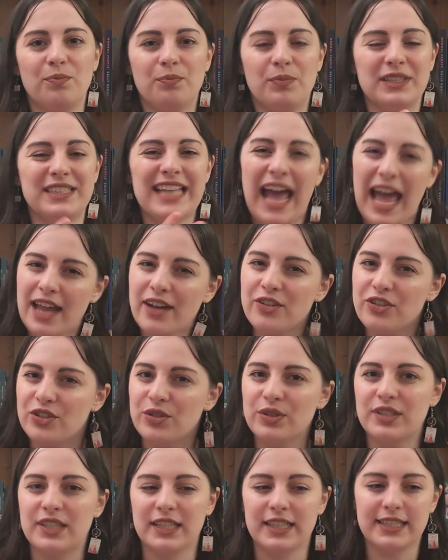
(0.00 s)

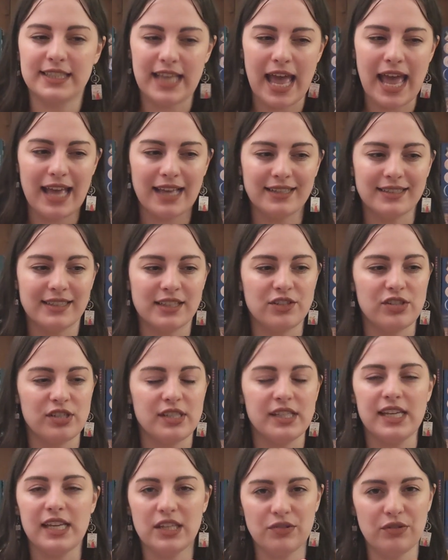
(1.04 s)
potential success that she's
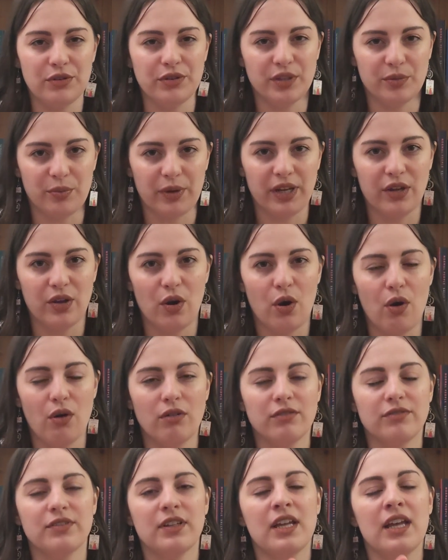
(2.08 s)
teetering on the brink
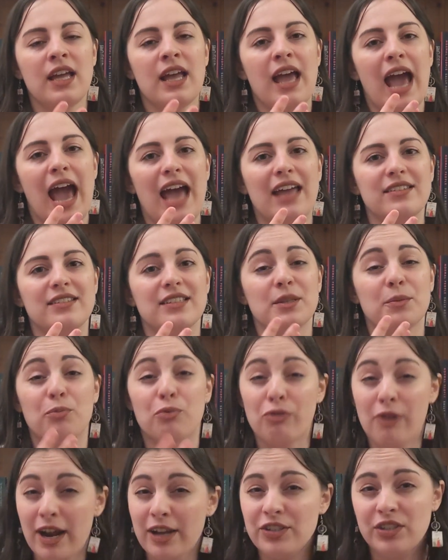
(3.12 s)
of, and the
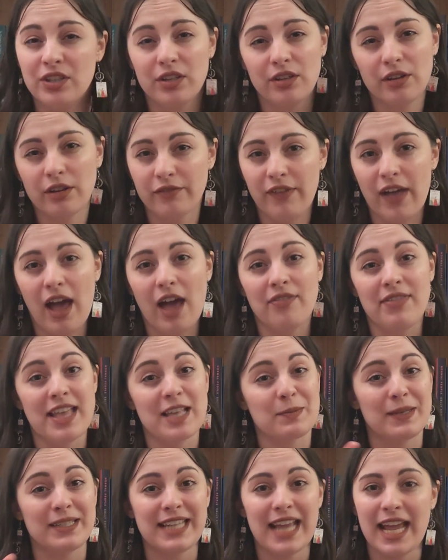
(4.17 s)
pressure of that and the
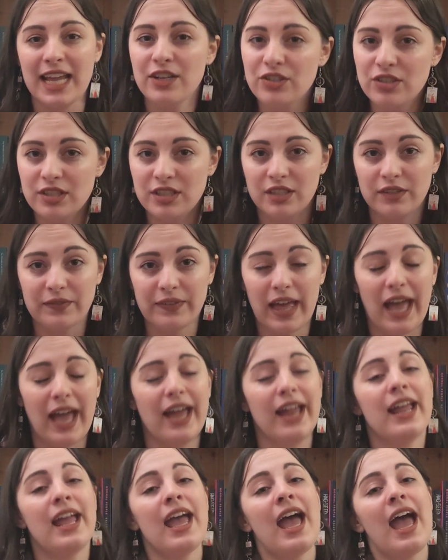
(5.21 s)
expectations of
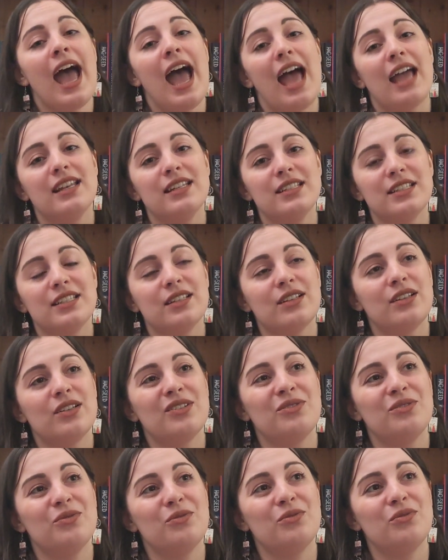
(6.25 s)
that, and
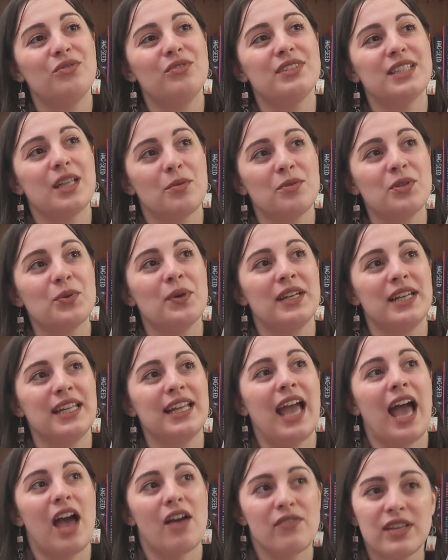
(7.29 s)
subsequently
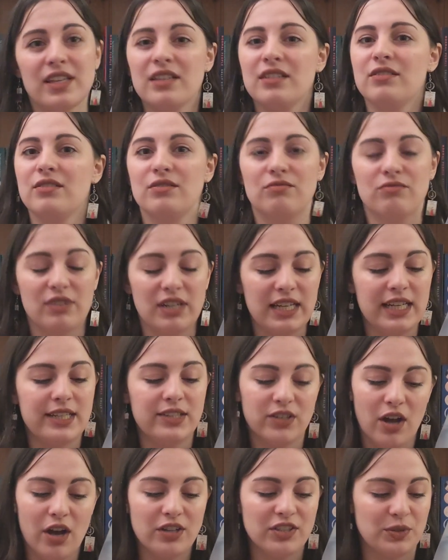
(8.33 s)
having really
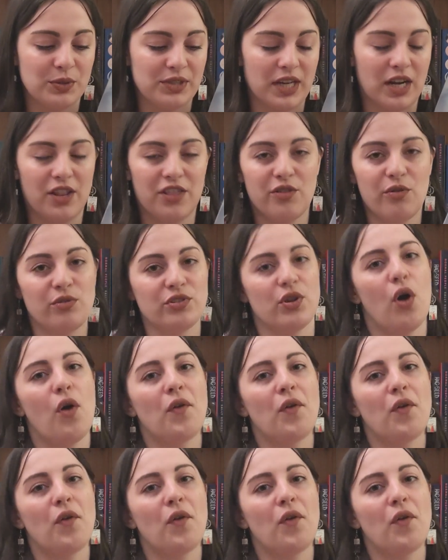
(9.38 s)
dark suicidal thoughts. So